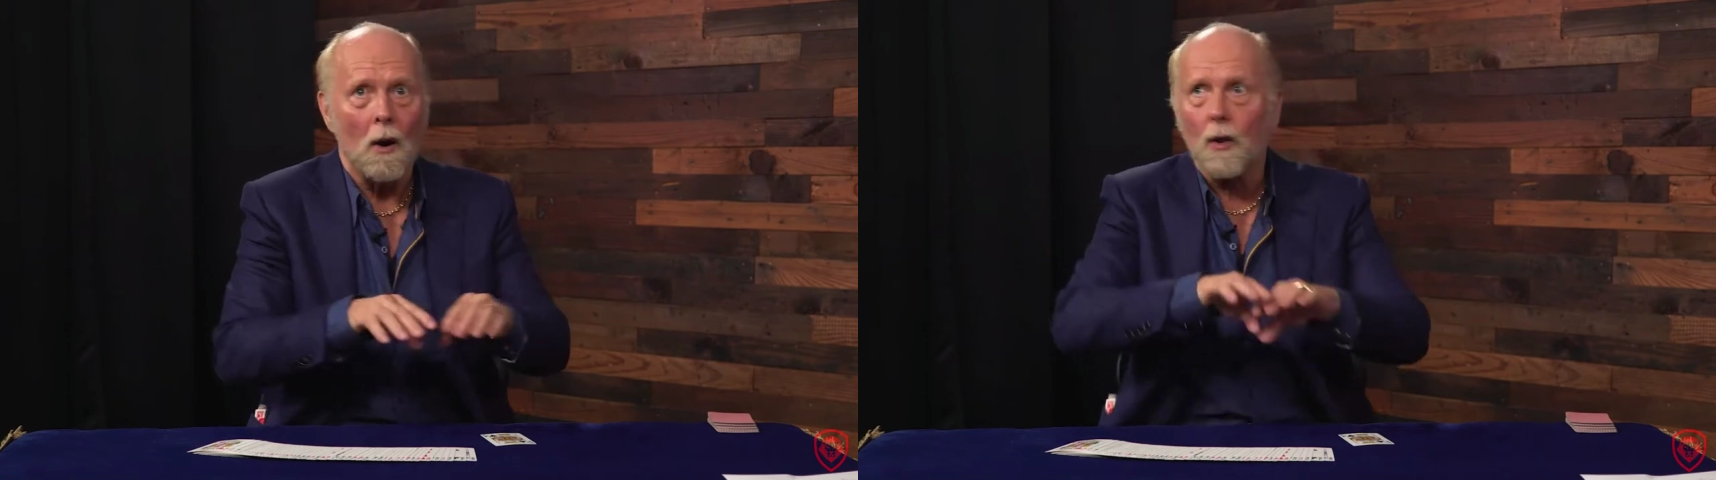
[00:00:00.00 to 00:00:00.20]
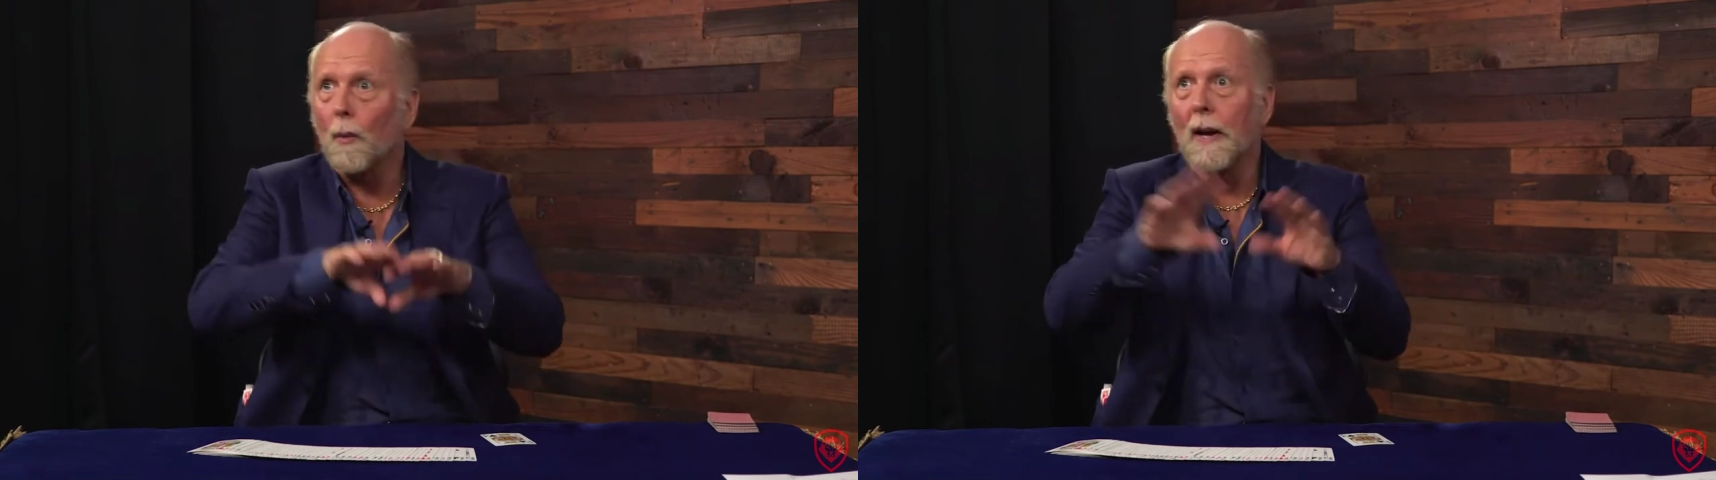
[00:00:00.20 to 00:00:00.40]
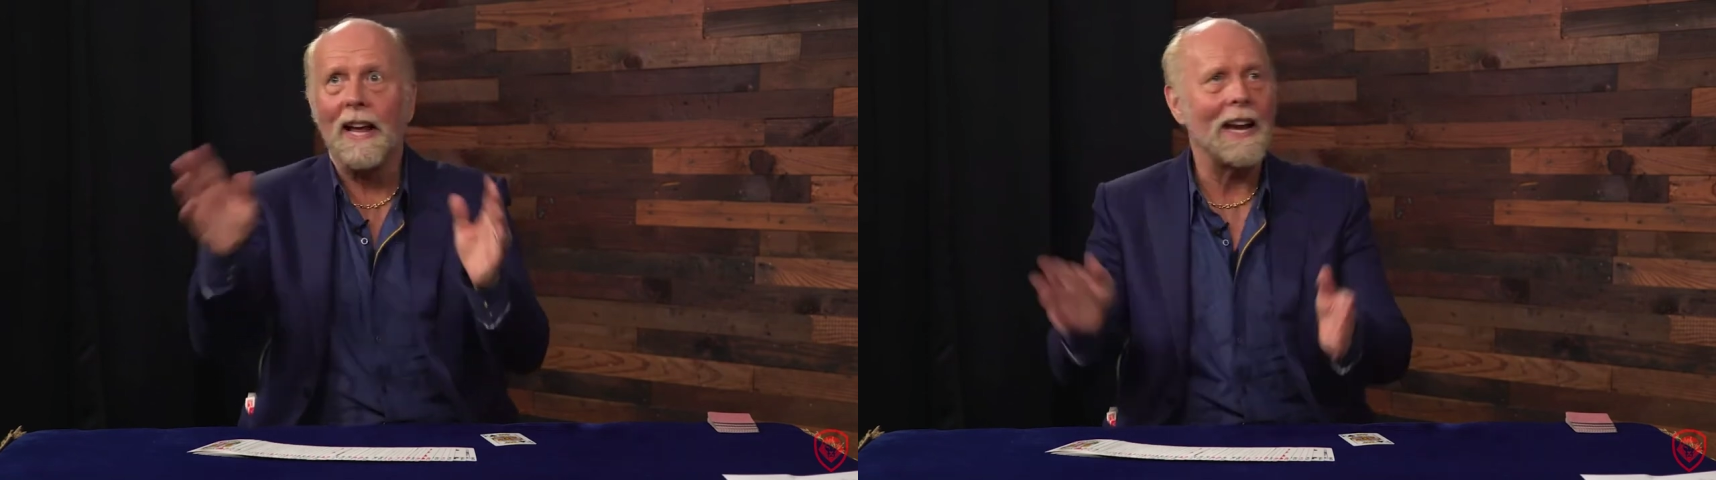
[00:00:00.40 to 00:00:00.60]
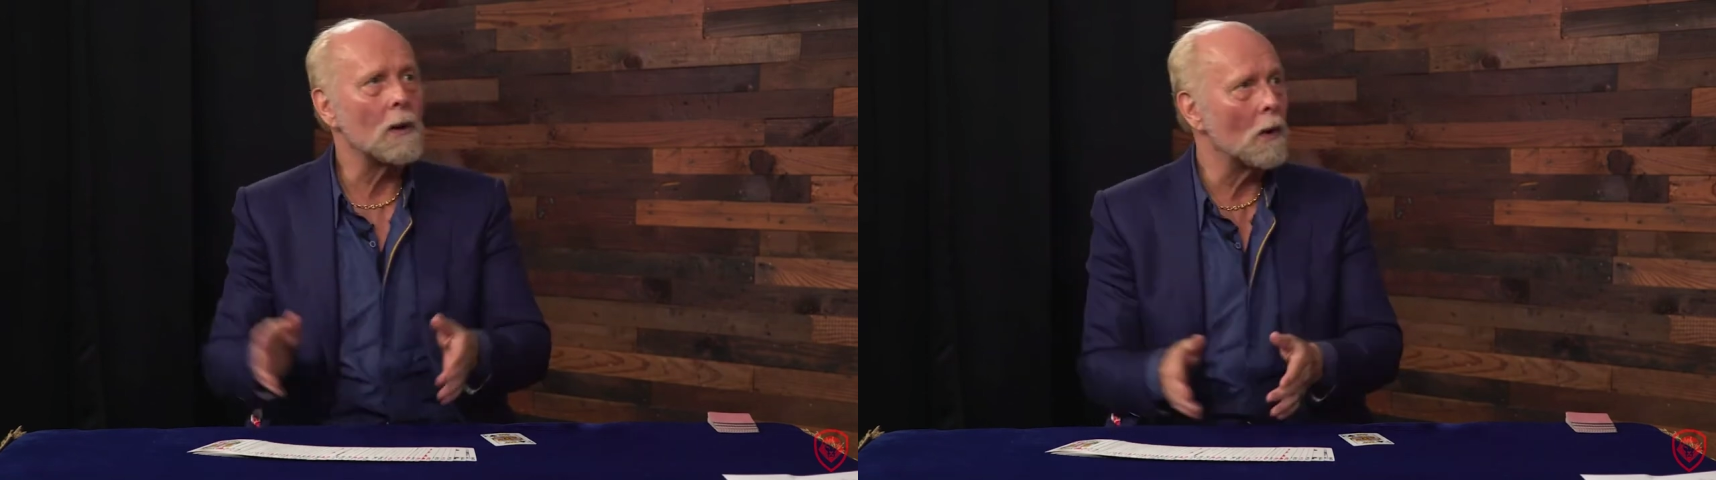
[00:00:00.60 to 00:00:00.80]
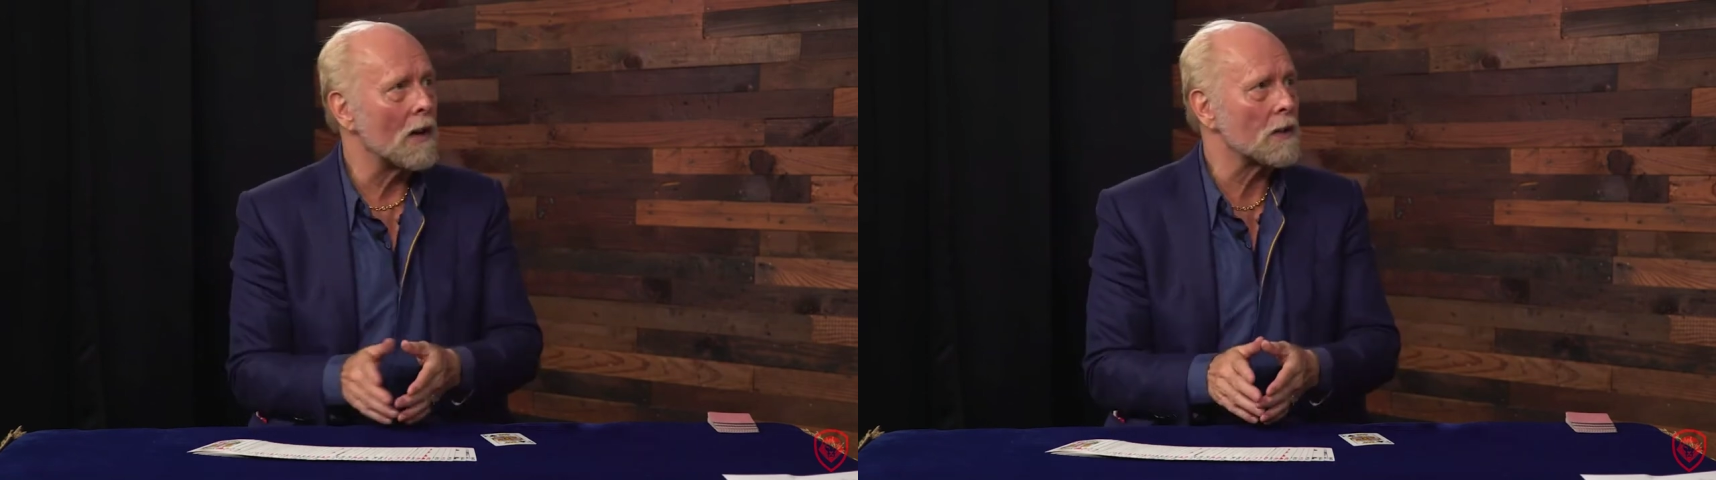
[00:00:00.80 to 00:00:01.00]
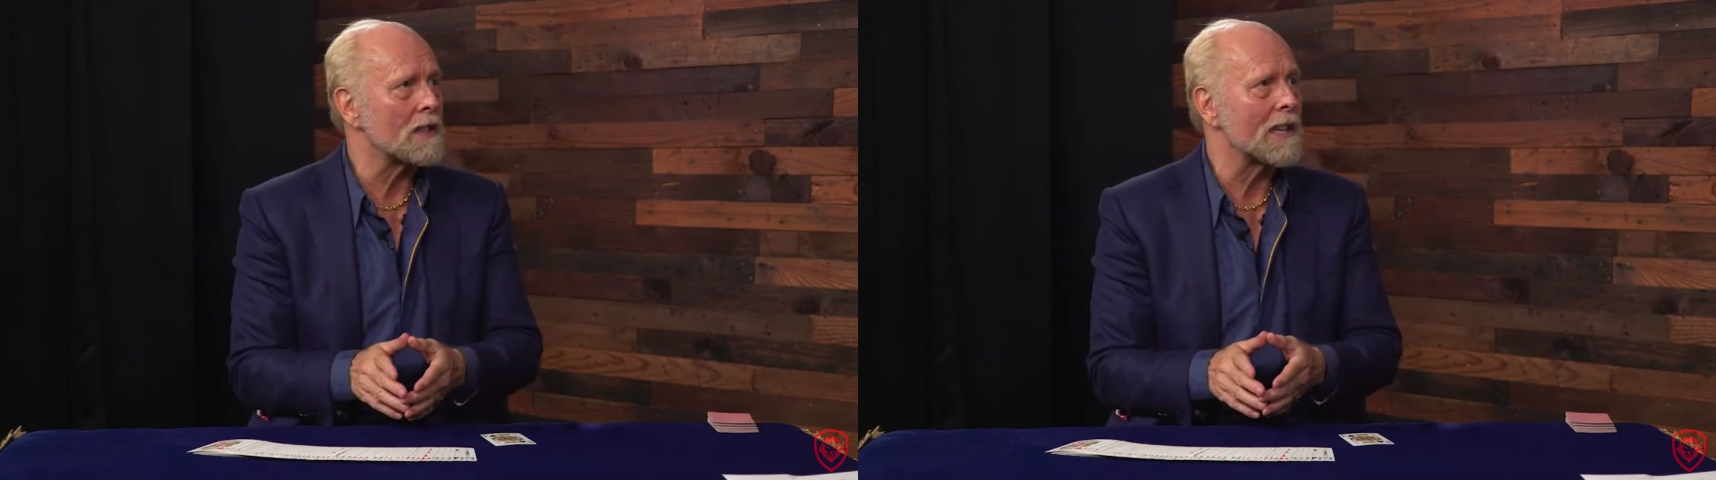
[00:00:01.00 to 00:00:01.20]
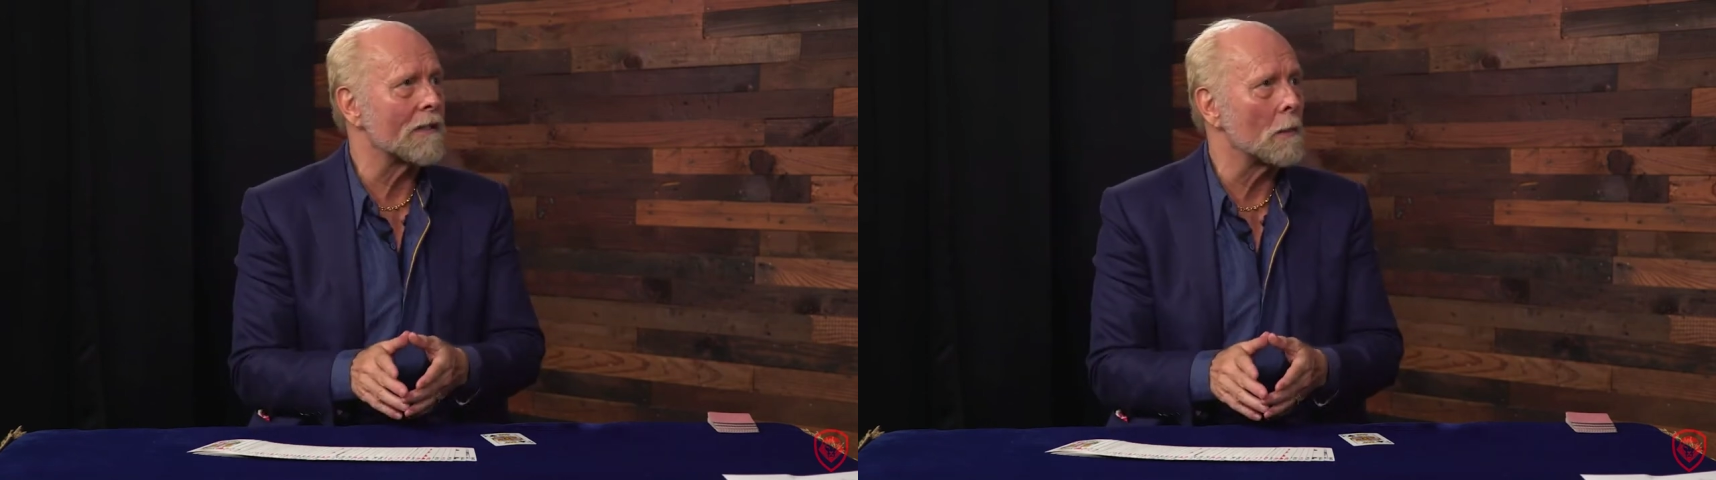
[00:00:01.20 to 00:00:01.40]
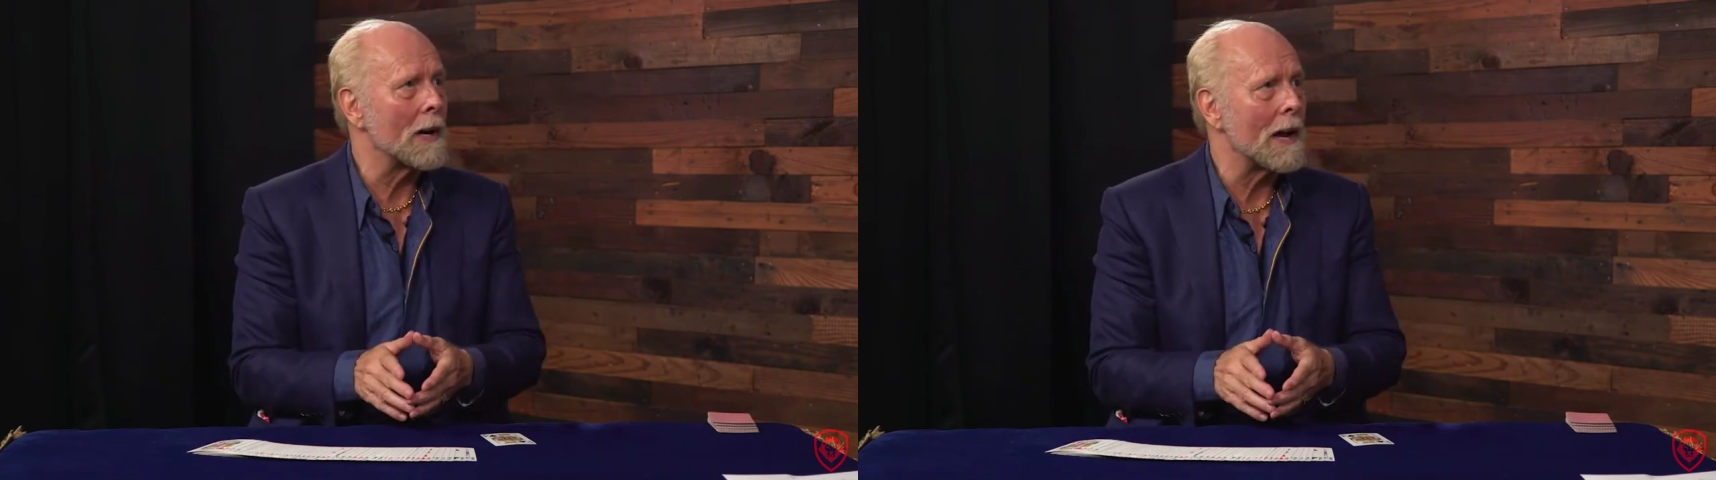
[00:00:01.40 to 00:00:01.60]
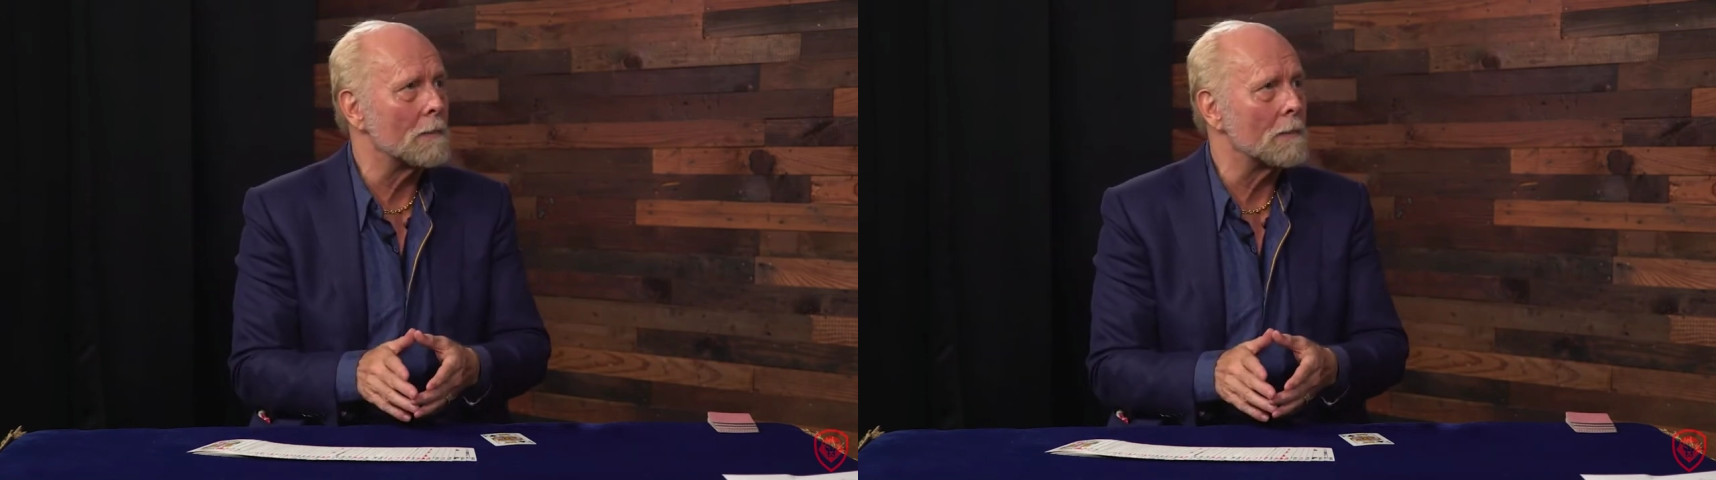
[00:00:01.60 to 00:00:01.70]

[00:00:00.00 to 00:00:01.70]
or the way that anyone else has ever been